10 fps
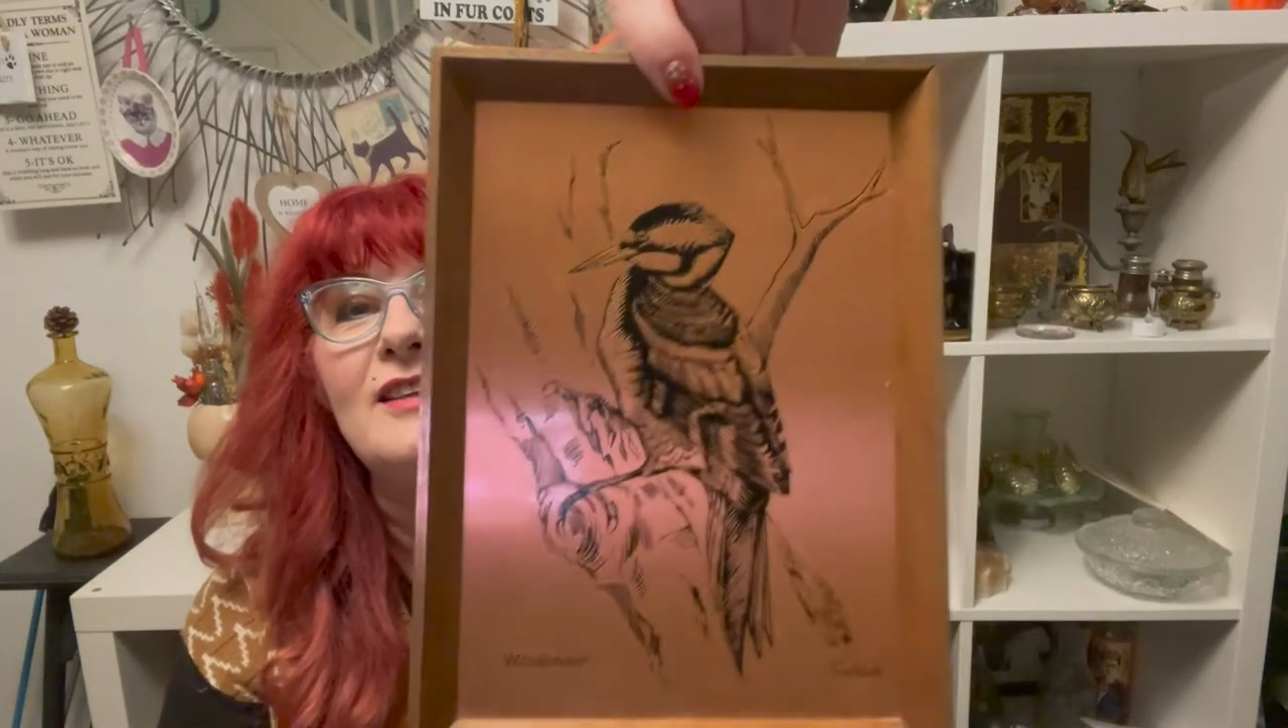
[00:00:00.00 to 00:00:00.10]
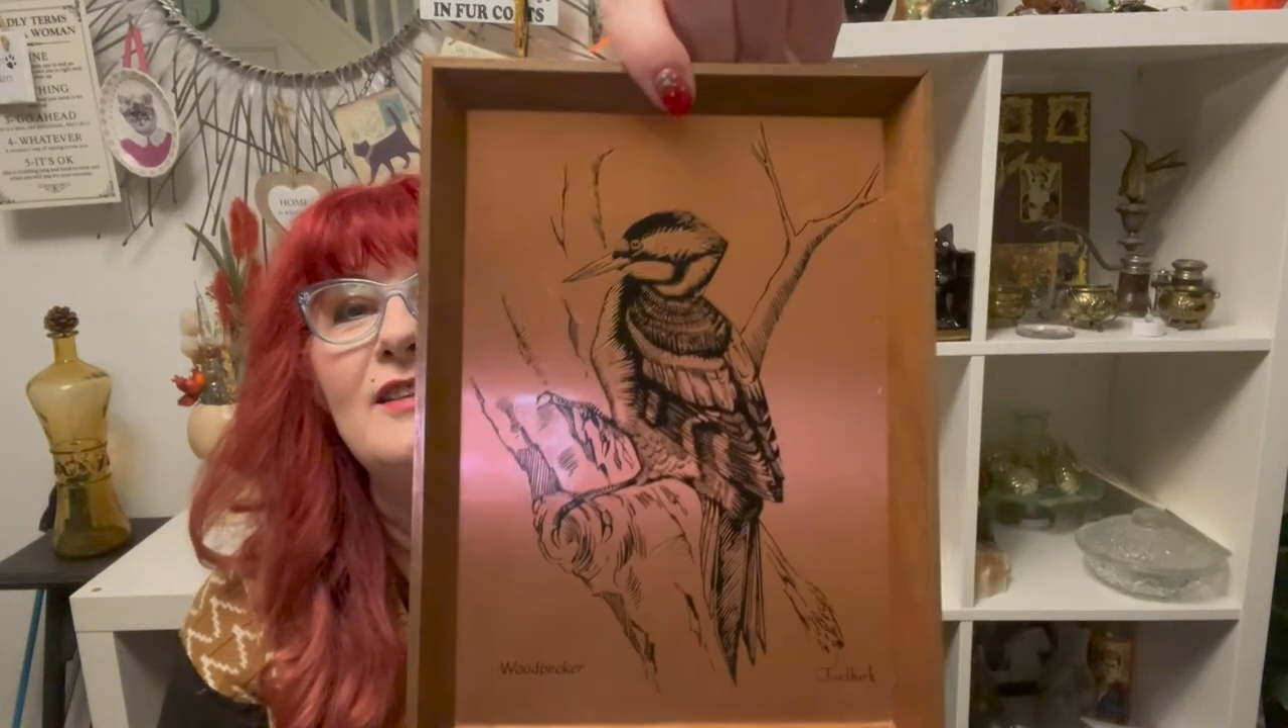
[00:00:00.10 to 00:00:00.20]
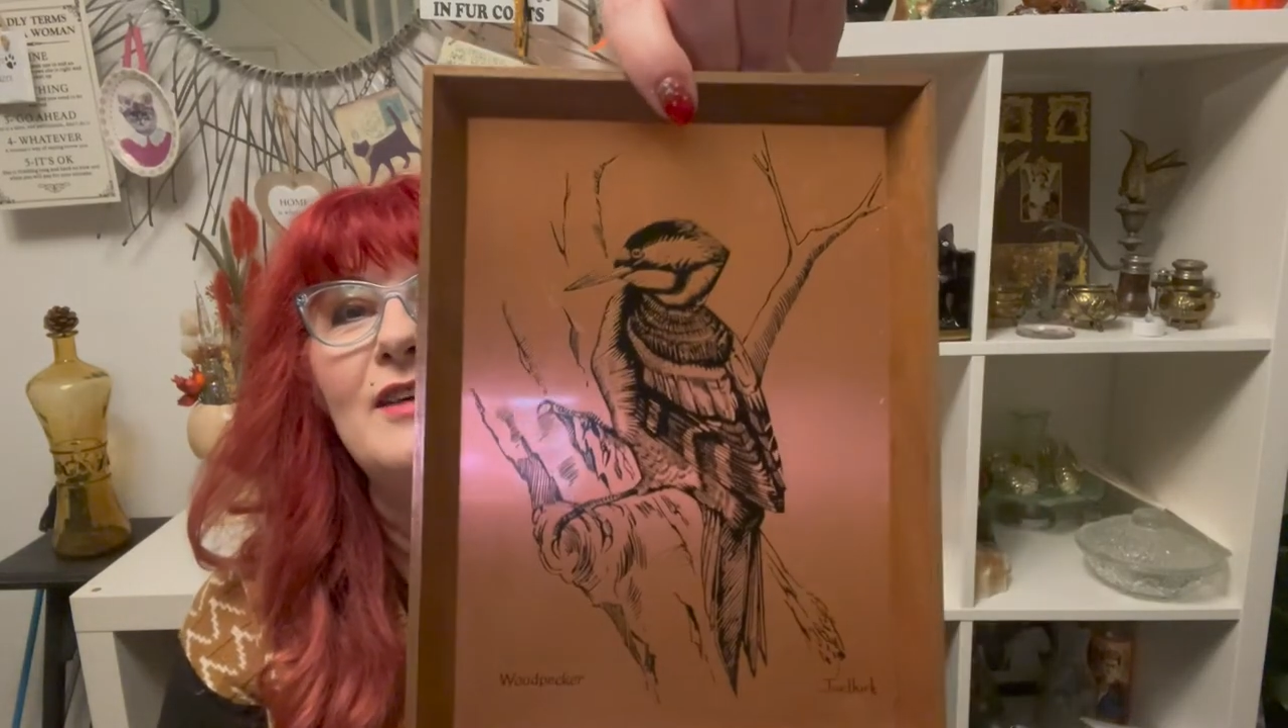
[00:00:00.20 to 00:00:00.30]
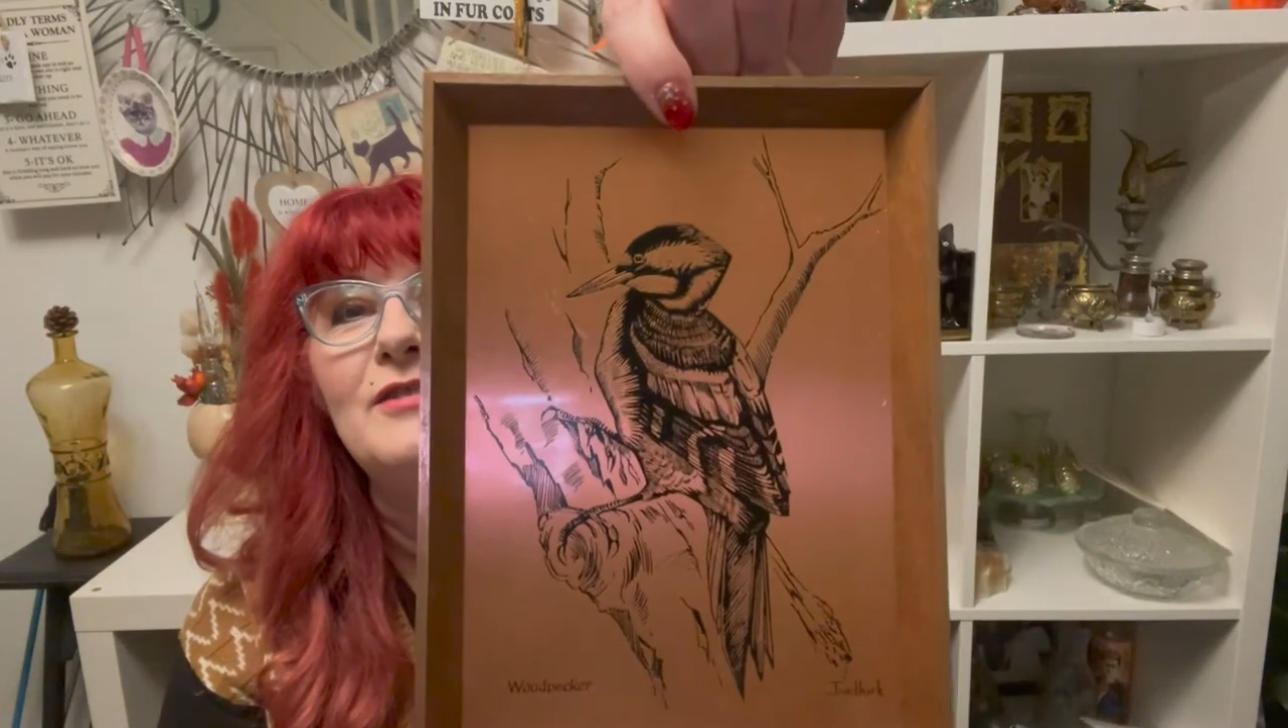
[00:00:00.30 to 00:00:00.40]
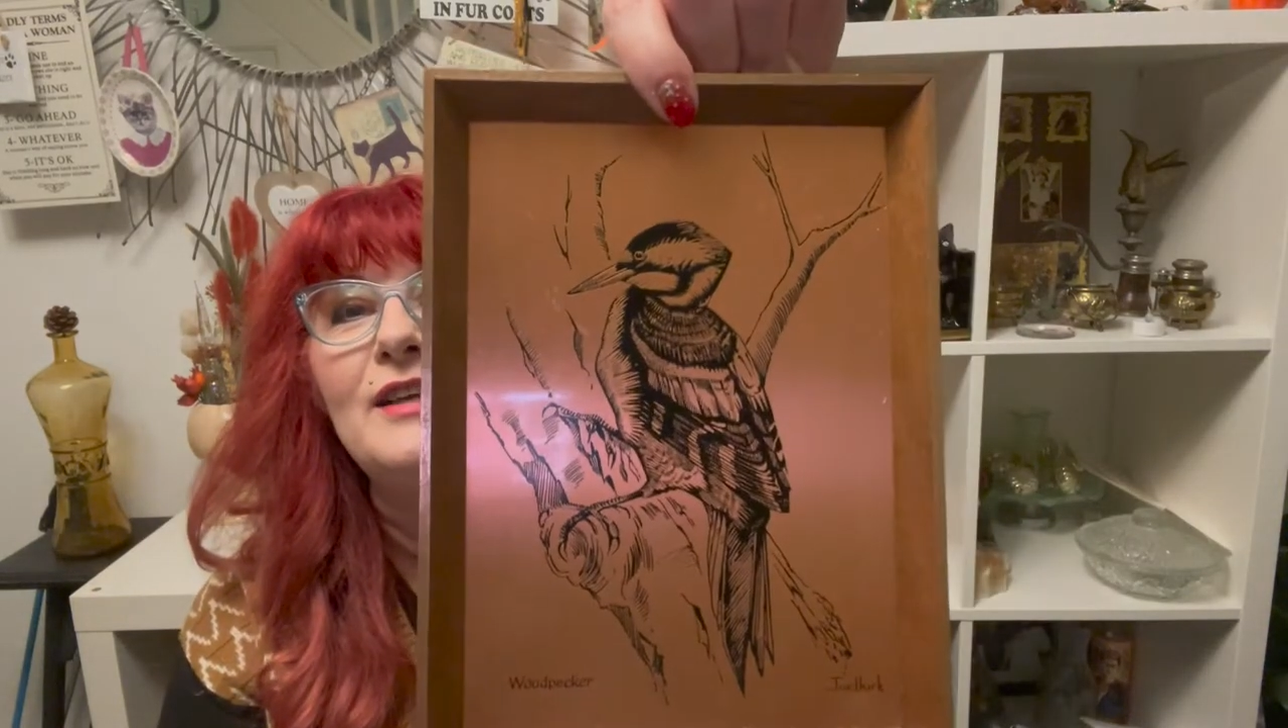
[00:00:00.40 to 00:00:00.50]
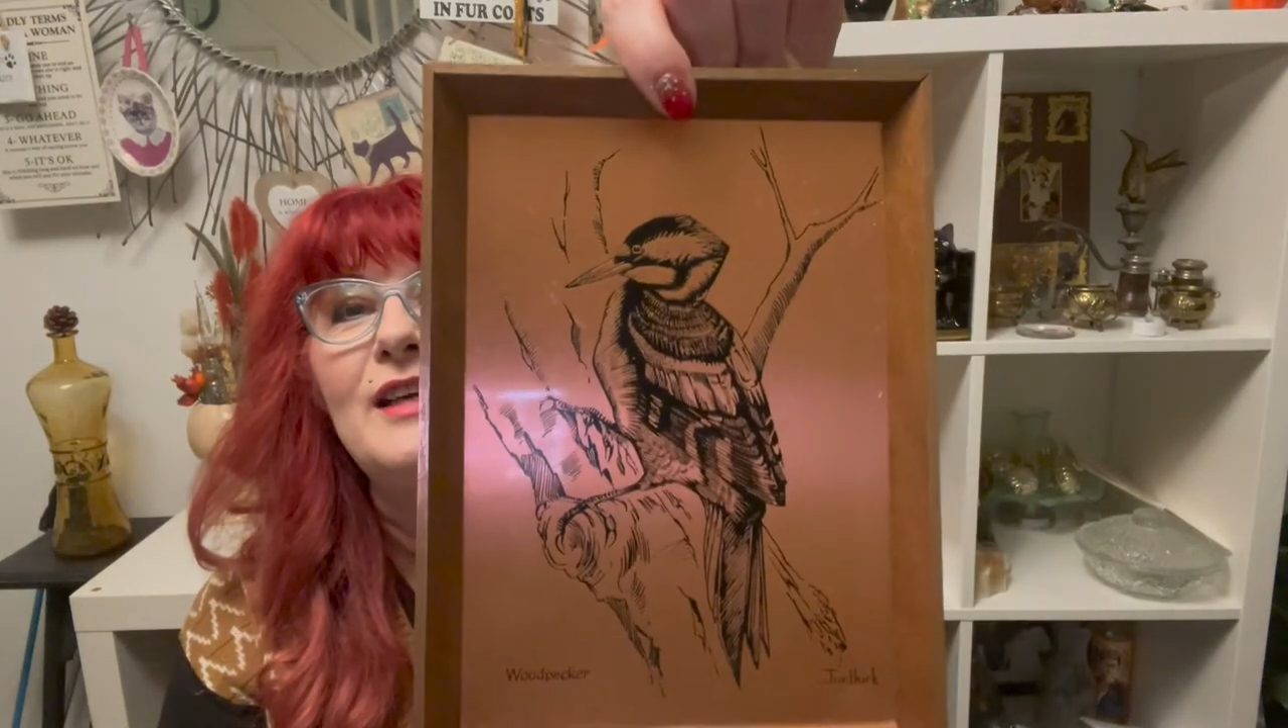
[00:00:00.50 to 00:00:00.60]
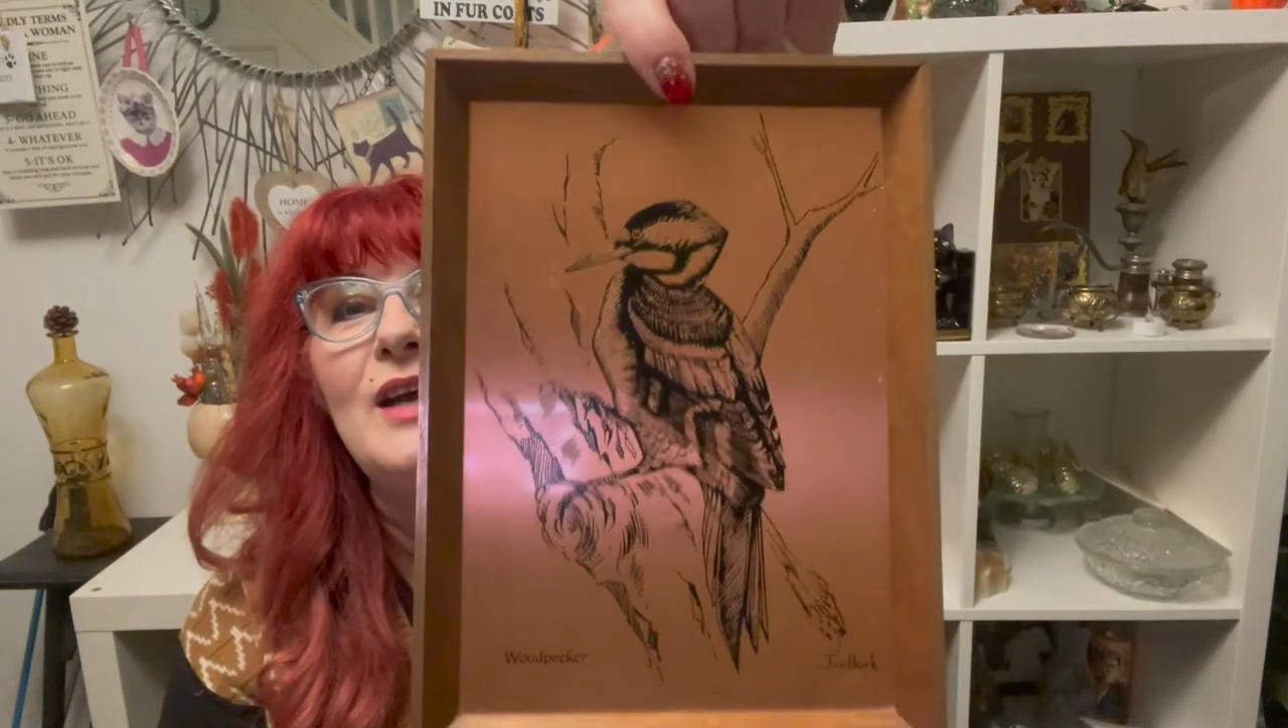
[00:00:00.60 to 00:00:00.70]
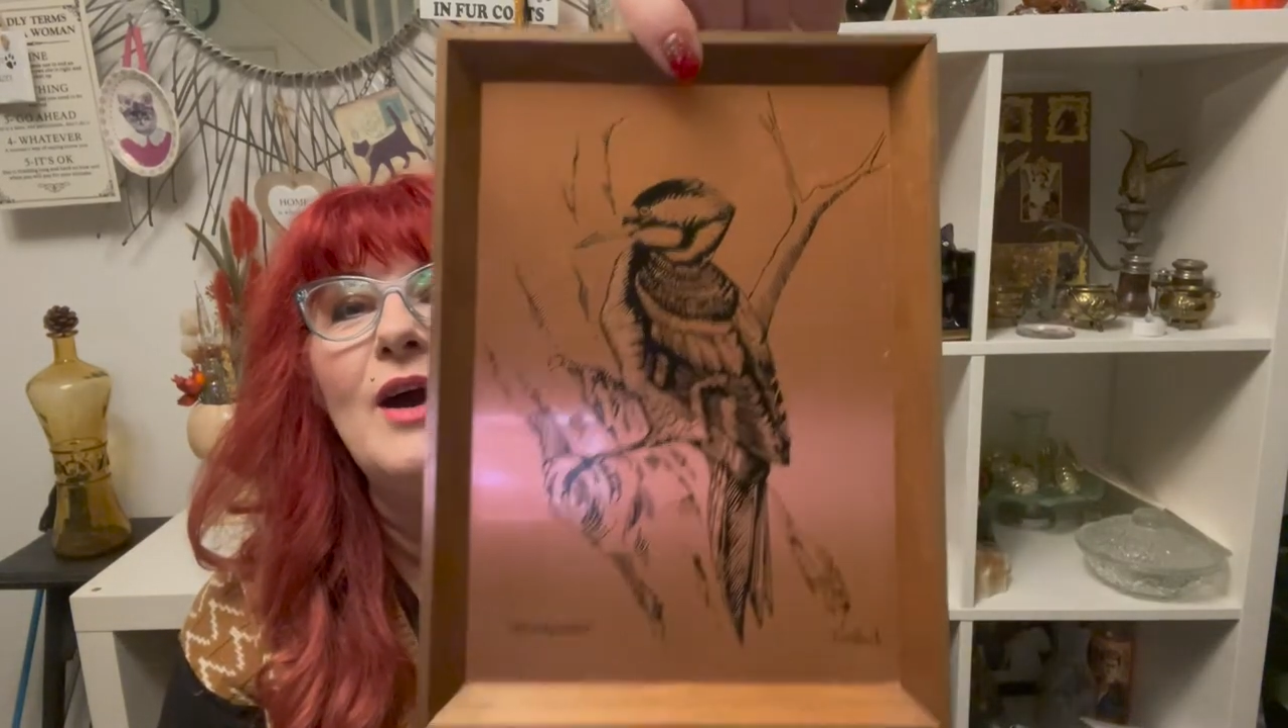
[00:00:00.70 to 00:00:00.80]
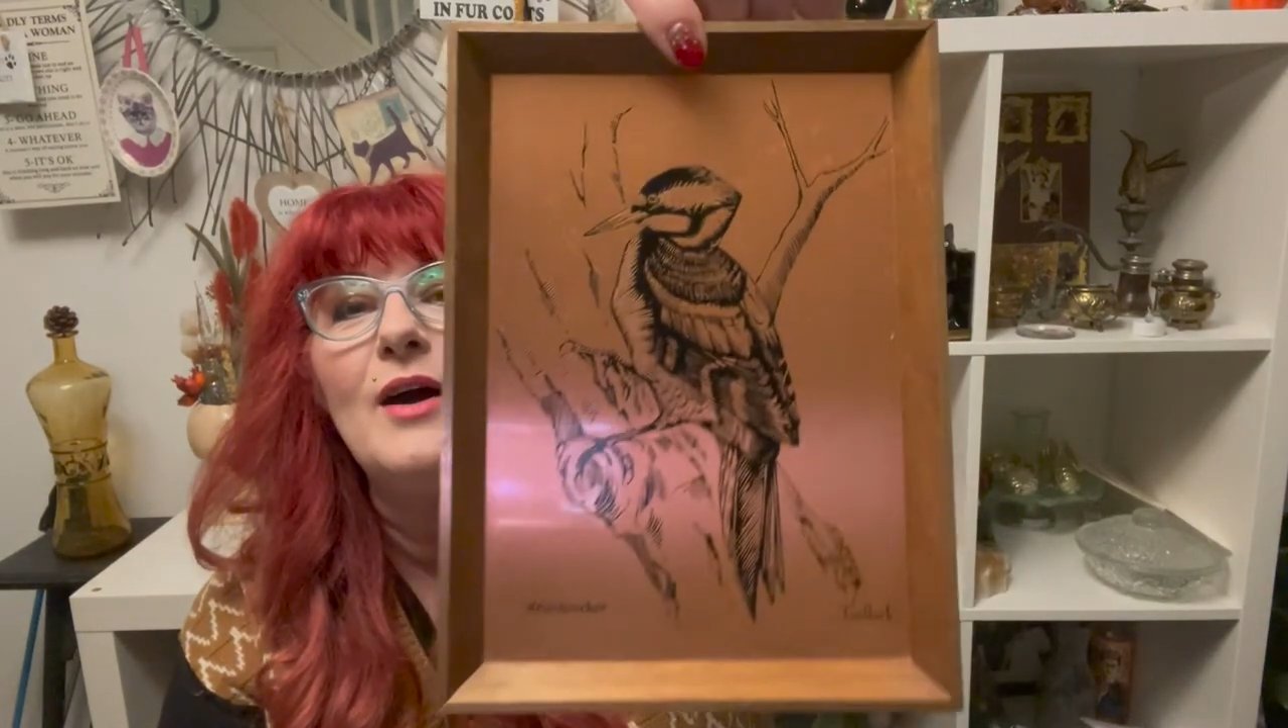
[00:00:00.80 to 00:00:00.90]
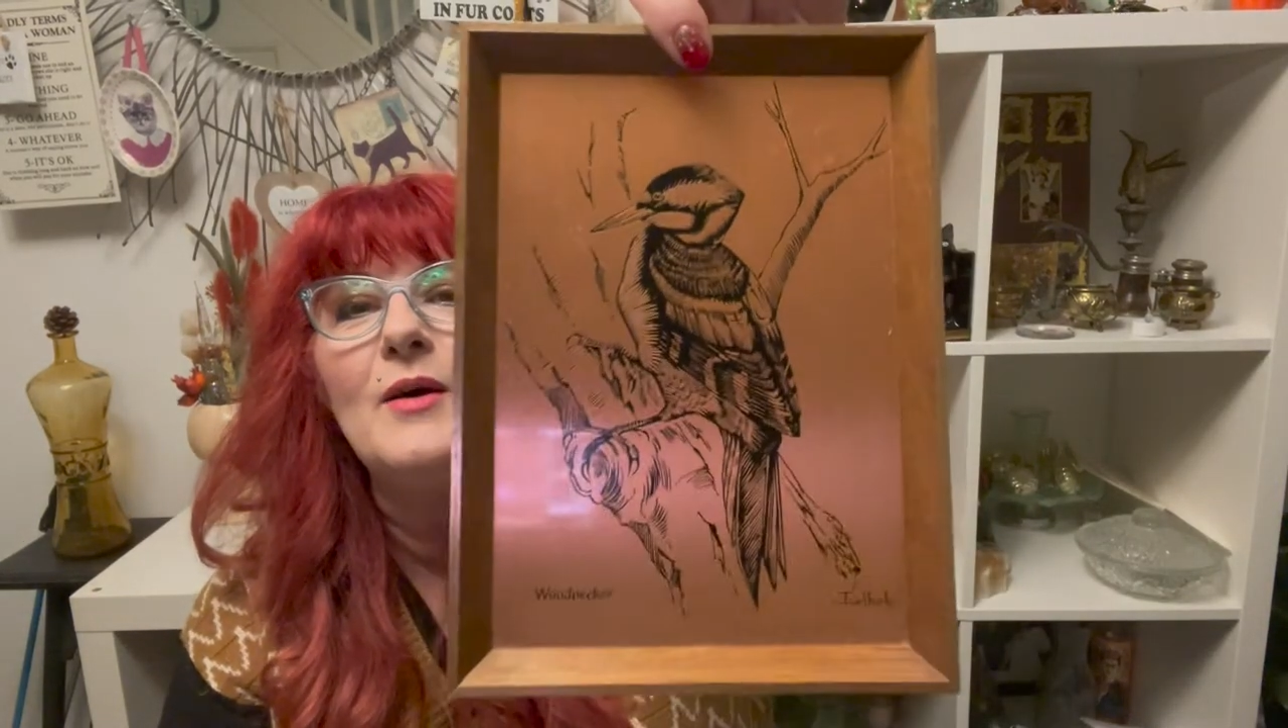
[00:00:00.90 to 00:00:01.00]
a
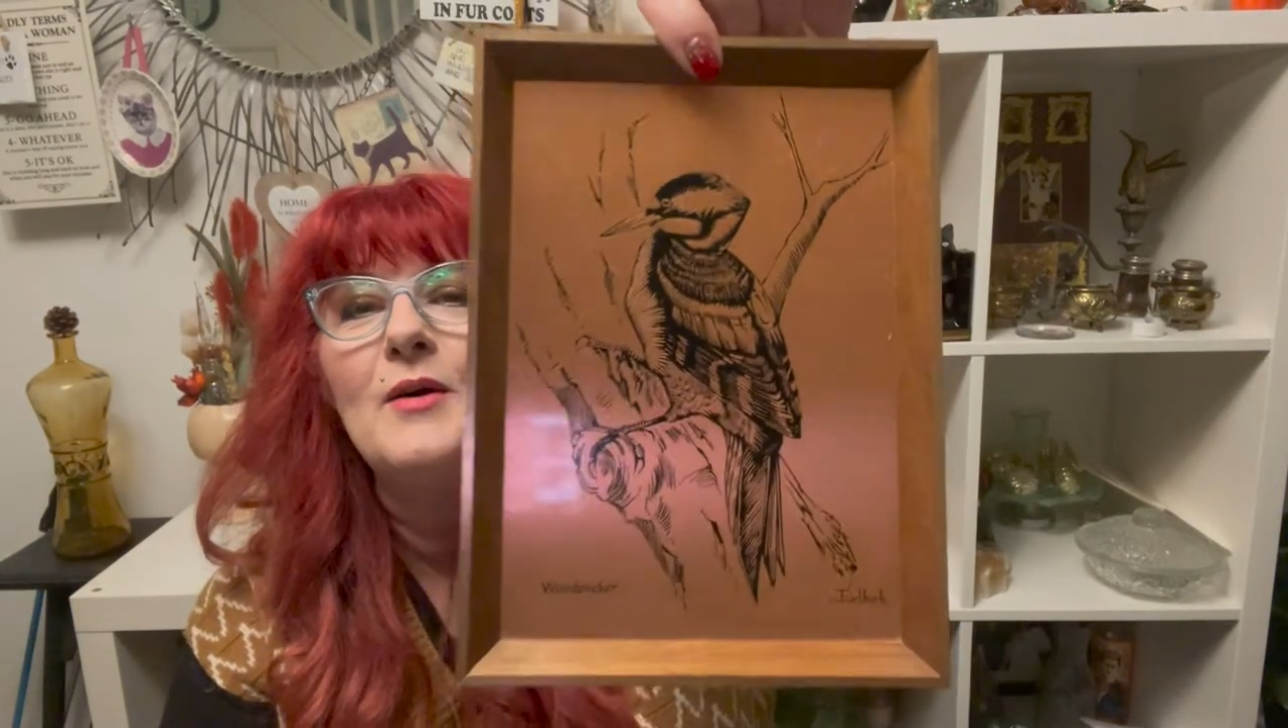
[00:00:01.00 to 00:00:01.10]
lovely